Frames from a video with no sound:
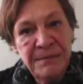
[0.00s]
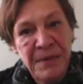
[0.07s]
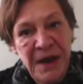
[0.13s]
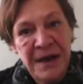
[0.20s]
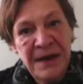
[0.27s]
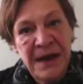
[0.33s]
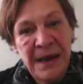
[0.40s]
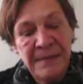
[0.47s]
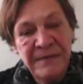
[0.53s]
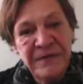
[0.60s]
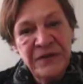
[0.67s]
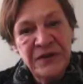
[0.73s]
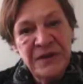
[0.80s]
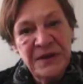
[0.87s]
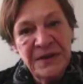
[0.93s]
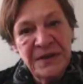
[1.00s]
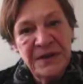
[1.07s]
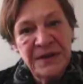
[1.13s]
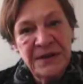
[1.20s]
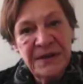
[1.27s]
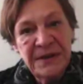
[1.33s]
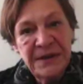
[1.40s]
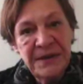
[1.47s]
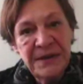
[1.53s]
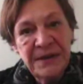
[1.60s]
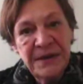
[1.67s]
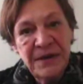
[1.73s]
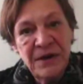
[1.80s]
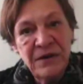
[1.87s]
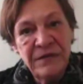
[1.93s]
The main emphasis
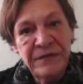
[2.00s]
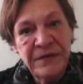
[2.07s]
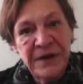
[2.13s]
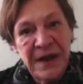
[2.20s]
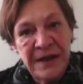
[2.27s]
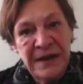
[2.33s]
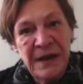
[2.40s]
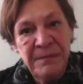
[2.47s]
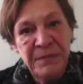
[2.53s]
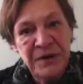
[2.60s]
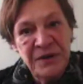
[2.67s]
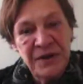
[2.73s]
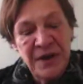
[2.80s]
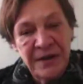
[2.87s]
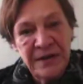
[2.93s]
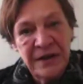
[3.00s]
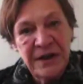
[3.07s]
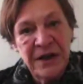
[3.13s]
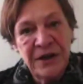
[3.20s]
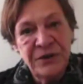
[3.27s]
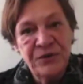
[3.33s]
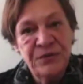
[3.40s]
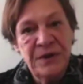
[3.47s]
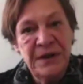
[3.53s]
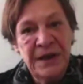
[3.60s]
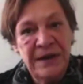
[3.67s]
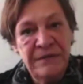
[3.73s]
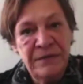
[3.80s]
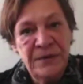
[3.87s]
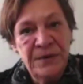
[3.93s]
of CAADP is at the country
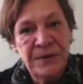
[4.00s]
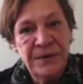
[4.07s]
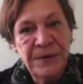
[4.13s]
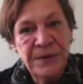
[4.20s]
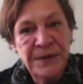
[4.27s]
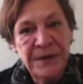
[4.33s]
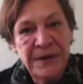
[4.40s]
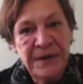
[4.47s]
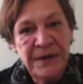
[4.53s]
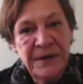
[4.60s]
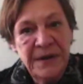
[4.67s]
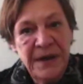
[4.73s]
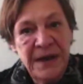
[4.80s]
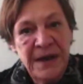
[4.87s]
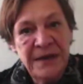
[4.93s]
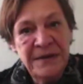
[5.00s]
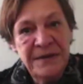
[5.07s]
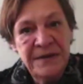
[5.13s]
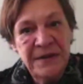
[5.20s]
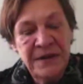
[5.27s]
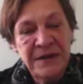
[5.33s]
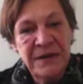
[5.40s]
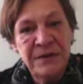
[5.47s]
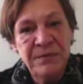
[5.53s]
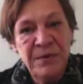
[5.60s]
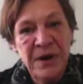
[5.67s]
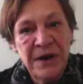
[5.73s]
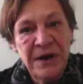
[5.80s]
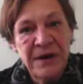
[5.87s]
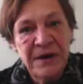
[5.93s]
level. And this is
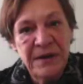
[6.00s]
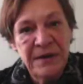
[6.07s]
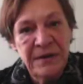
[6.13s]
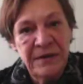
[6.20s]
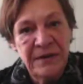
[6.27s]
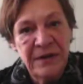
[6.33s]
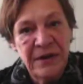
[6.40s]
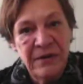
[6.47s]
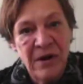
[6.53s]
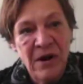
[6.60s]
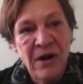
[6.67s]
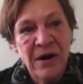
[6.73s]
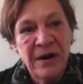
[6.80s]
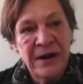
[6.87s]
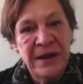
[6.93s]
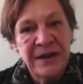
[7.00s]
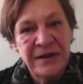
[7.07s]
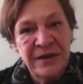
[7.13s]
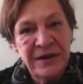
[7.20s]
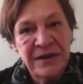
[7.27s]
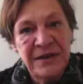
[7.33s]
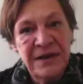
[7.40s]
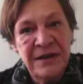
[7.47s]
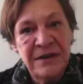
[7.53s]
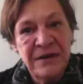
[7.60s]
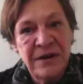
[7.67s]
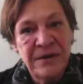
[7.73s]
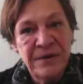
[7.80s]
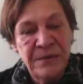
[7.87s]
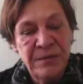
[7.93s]
where there are existing
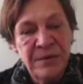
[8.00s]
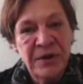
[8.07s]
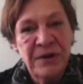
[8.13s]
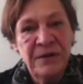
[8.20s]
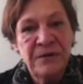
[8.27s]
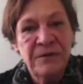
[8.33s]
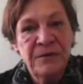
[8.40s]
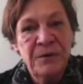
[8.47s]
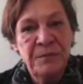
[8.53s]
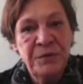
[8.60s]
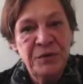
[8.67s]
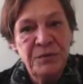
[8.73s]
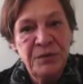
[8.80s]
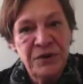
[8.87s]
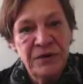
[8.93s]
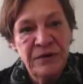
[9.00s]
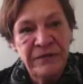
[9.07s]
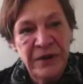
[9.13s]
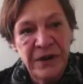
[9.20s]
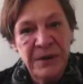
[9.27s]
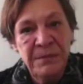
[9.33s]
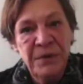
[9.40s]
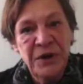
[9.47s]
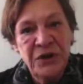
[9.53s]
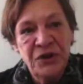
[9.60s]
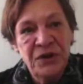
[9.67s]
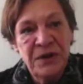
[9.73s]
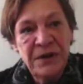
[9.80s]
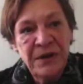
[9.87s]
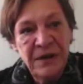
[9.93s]
donor working groups which are very much
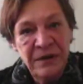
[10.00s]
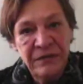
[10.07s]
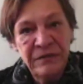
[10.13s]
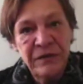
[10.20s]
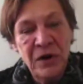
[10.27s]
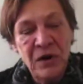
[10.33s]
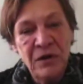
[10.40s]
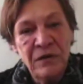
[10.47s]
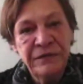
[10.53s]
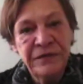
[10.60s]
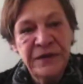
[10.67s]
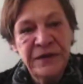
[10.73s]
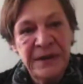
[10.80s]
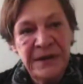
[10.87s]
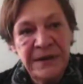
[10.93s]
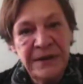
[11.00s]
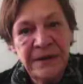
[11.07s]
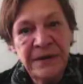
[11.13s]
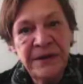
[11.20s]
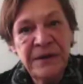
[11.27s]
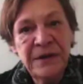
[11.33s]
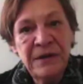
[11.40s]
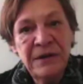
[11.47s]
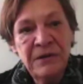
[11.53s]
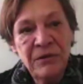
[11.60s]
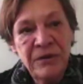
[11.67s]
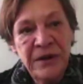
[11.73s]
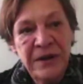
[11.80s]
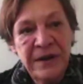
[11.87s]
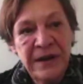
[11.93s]
involved in
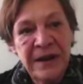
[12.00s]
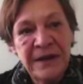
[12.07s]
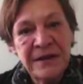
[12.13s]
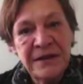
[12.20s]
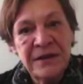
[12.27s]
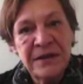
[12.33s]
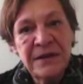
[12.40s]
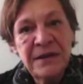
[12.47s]
looking at